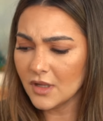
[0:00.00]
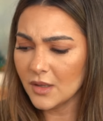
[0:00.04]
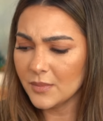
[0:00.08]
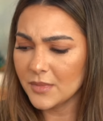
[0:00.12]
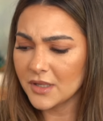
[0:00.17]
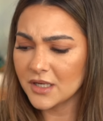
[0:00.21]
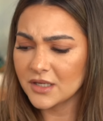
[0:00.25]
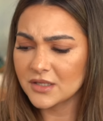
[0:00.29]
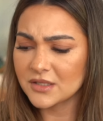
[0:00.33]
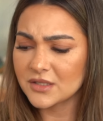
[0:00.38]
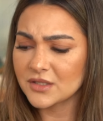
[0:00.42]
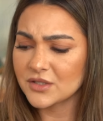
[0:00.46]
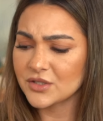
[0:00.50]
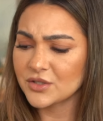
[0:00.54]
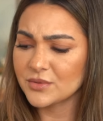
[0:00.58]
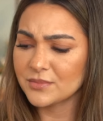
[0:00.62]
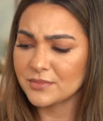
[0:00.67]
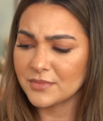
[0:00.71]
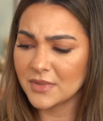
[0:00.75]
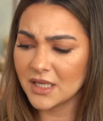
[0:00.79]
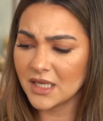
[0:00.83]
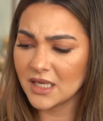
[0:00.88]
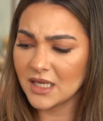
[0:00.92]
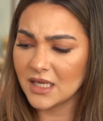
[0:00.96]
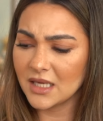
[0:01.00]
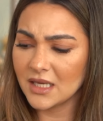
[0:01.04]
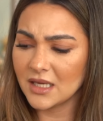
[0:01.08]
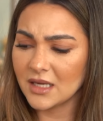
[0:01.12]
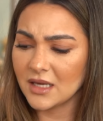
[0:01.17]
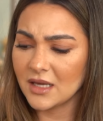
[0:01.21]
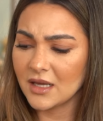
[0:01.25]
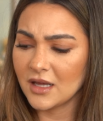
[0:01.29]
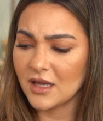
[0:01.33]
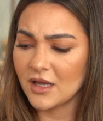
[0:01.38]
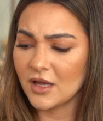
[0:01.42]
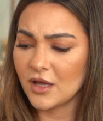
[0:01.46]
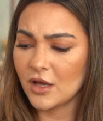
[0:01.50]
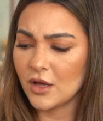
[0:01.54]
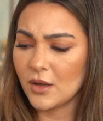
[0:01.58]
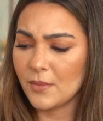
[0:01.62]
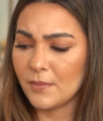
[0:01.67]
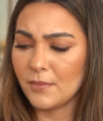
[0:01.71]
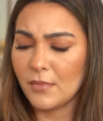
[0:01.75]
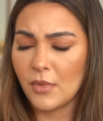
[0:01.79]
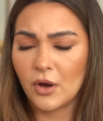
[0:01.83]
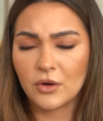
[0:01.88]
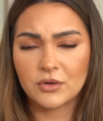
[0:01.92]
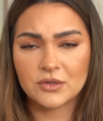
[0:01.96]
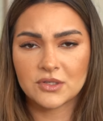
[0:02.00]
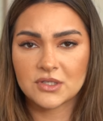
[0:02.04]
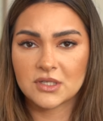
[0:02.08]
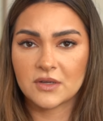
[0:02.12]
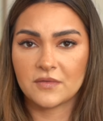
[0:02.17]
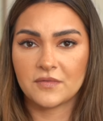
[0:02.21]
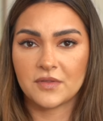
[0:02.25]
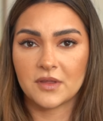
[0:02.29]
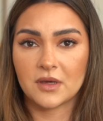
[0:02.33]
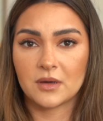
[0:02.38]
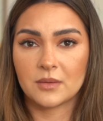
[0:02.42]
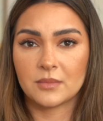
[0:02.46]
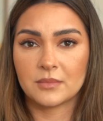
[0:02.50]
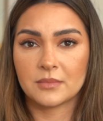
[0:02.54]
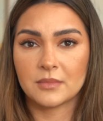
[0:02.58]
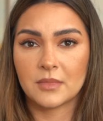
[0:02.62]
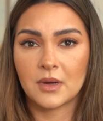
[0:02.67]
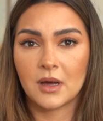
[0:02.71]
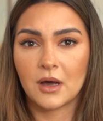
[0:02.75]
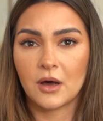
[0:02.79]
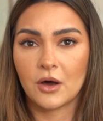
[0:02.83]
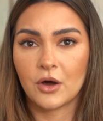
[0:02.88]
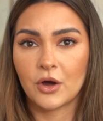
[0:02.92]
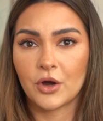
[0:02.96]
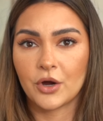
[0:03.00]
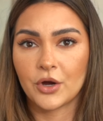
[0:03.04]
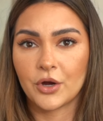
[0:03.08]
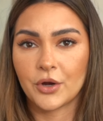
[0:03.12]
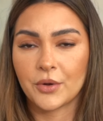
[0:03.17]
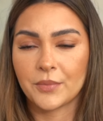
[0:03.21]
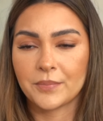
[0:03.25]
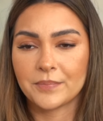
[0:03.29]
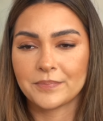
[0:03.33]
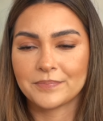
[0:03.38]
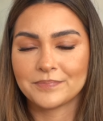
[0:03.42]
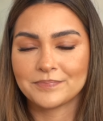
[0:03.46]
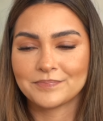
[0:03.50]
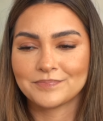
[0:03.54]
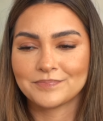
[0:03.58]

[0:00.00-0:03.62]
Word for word: because to me, most of them are,